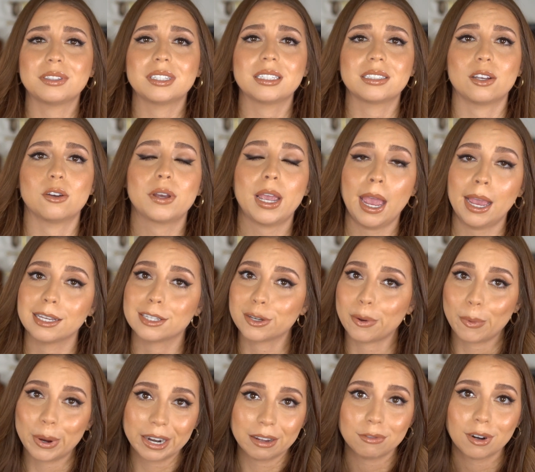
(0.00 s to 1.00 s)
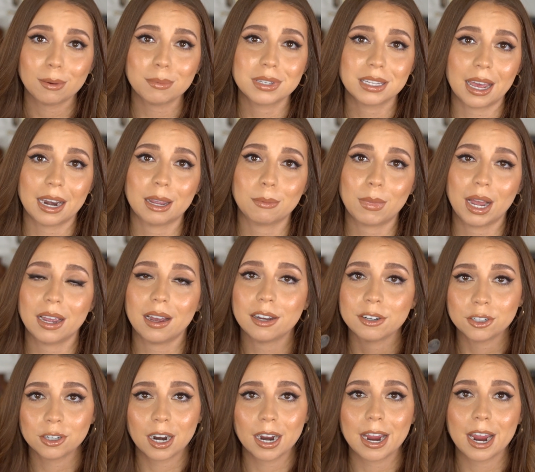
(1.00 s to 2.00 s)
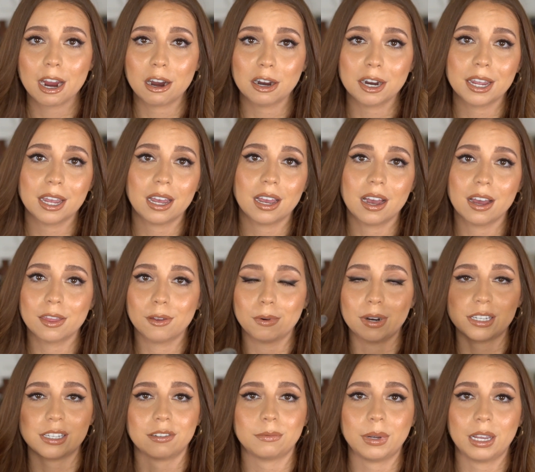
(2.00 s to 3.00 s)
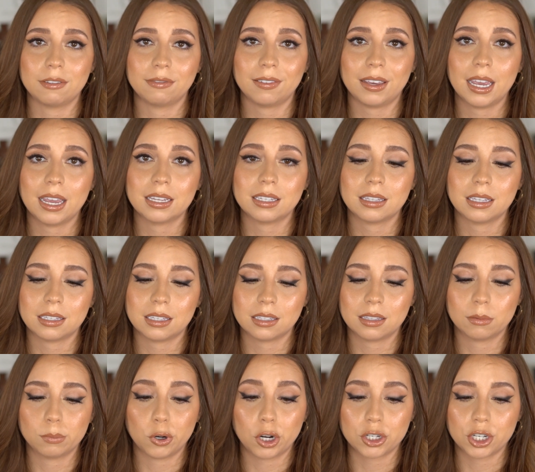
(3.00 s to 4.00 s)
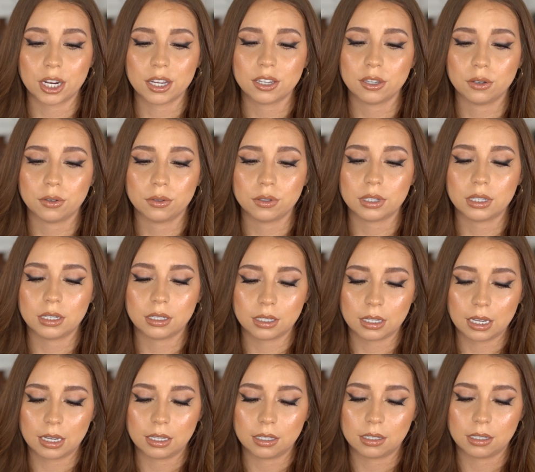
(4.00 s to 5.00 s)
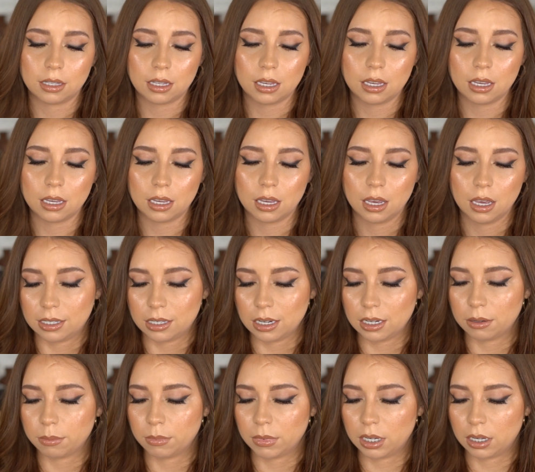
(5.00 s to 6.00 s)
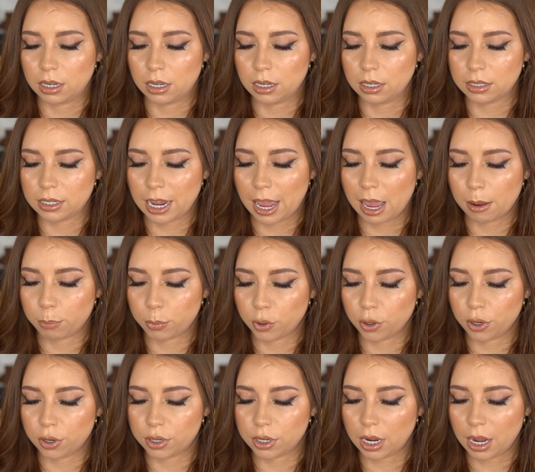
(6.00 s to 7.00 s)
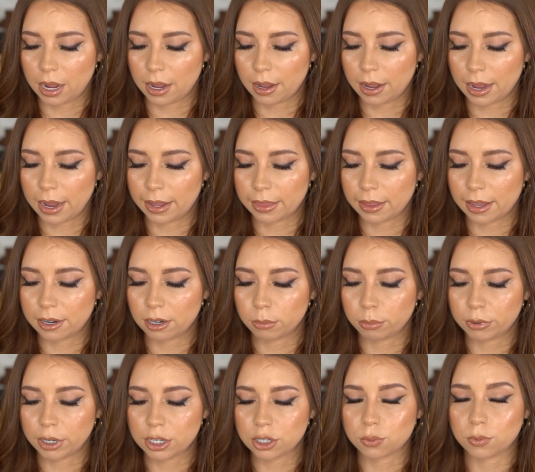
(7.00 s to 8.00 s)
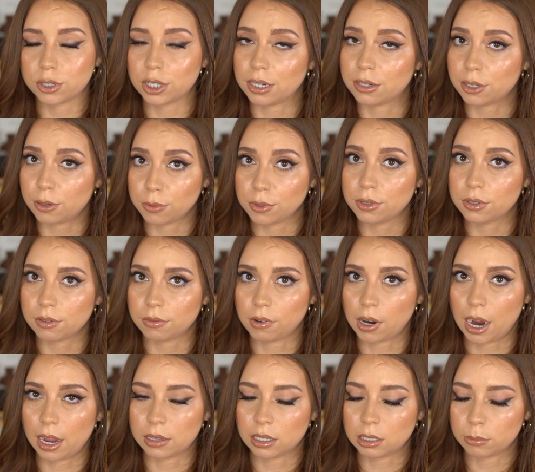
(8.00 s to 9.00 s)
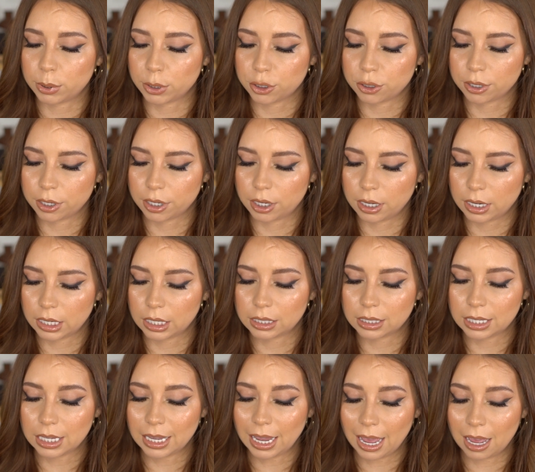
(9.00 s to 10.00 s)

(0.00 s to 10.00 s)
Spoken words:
this. Okay, so whenever I'm setting my under eye area, the rest of my face, this is the brush I use. This is the Sigma tapered highlighter brush, which I don't use it for highlighter, but you could. It's the